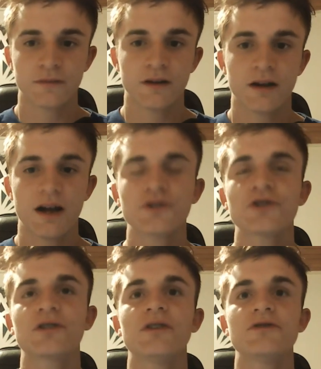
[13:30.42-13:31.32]
I
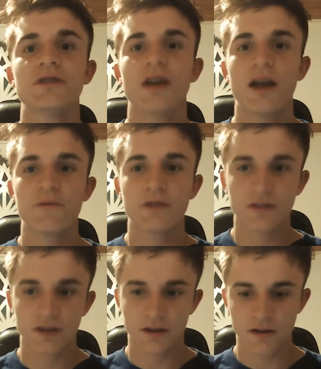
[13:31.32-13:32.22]
just listed
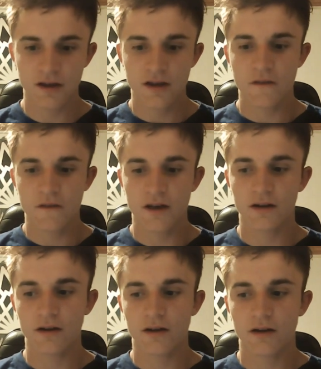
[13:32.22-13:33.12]
everything that
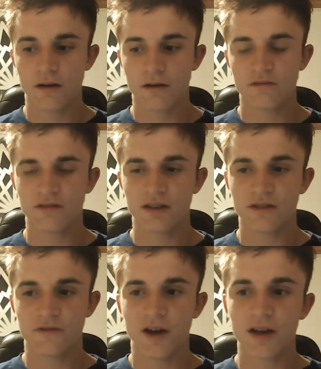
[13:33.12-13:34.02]

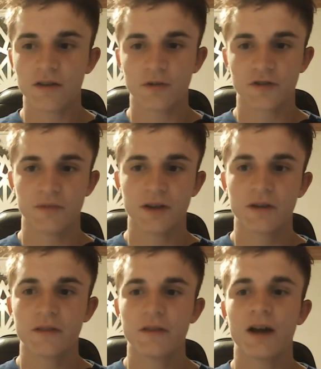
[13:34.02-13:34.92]
is valuable to me.
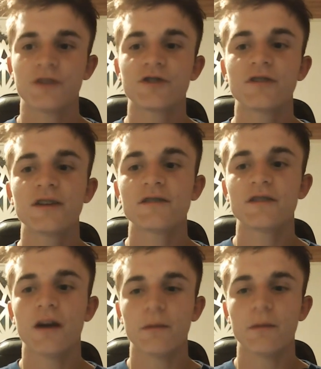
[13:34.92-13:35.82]
I just
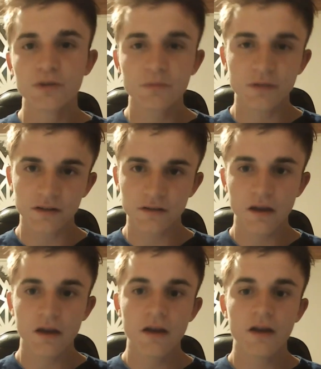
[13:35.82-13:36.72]
listed a blueprint
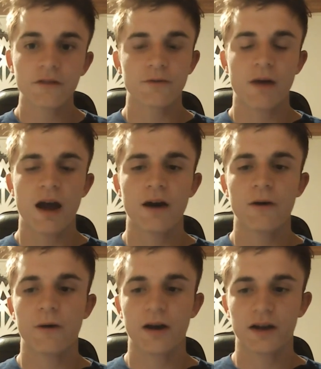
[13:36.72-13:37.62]
to
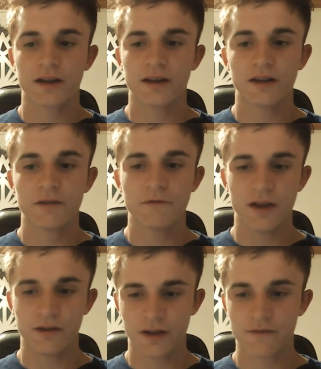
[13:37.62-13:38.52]
how I can live
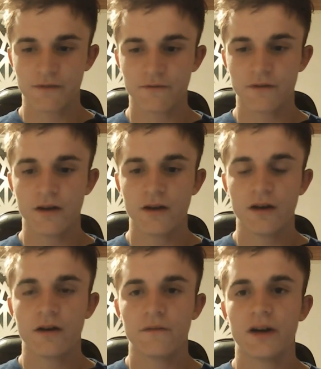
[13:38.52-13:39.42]
a life
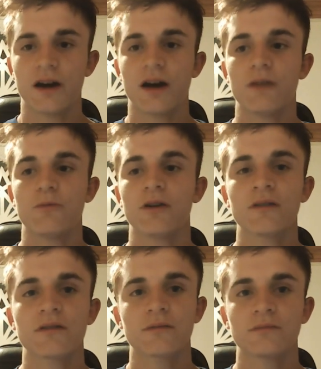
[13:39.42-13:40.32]
that I
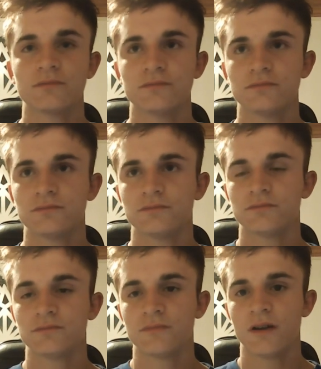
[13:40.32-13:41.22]
want,
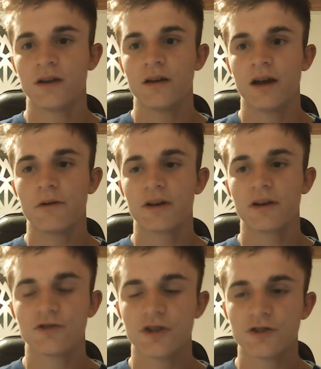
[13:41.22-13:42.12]
how I
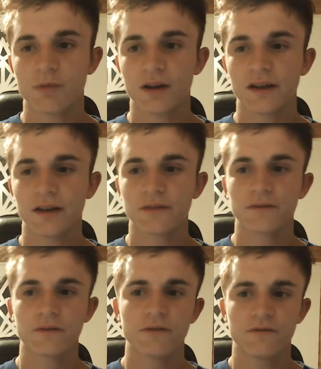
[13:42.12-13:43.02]
can change my
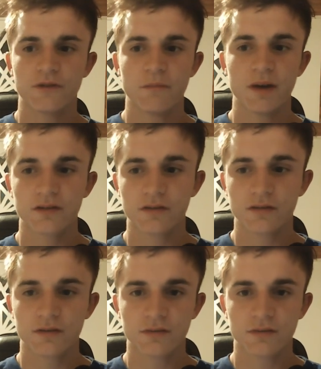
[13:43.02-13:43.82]
life for the best.